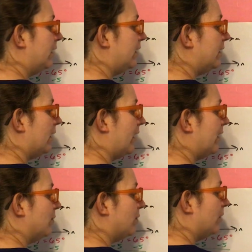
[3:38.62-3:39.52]
Need to
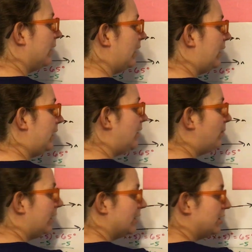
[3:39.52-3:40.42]
add up to 180
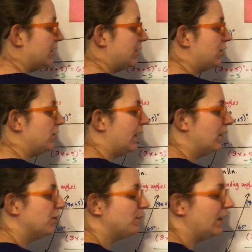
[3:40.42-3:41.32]
because these two
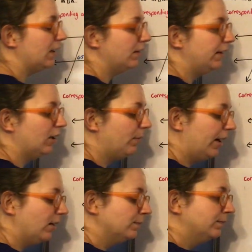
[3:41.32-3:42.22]
angles make a linear
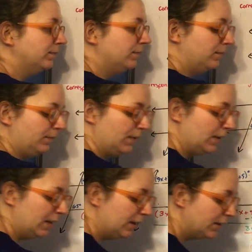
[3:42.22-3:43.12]
pair.
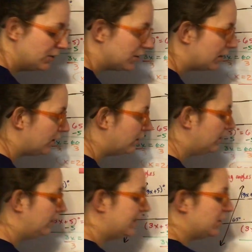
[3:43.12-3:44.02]
So
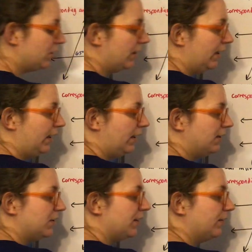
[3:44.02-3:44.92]
let's go ahead and
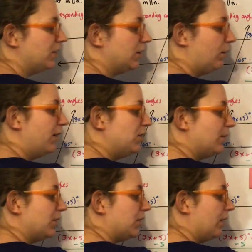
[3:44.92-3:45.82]
solve this equation. I'm
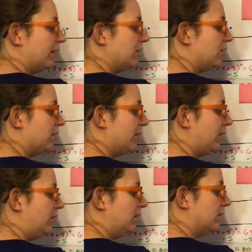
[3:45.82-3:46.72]
going to start with distributing.